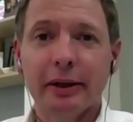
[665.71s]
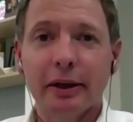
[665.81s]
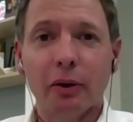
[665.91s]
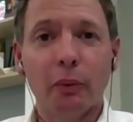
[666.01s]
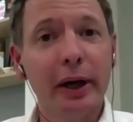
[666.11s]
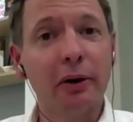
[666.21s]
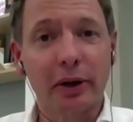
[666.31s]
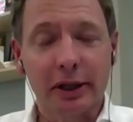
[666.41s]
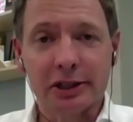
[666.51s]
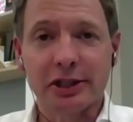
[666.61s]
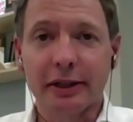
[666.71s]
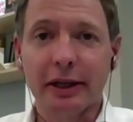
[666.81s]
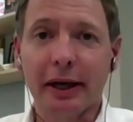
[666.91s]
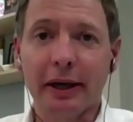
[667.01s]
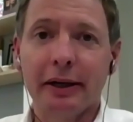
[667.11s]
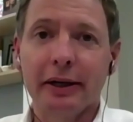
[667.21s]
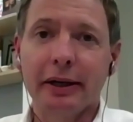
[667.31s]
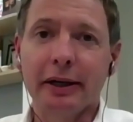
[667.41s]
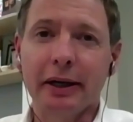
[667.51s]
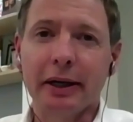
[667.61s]
We're not going to sit there
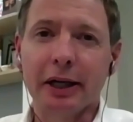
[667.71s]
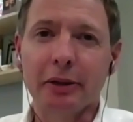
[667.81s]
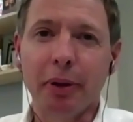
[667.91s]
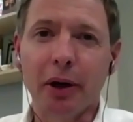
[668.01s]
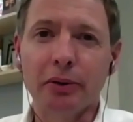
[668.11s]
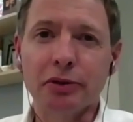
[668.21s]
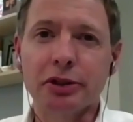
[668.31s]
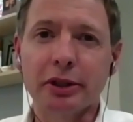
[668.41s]
and oppose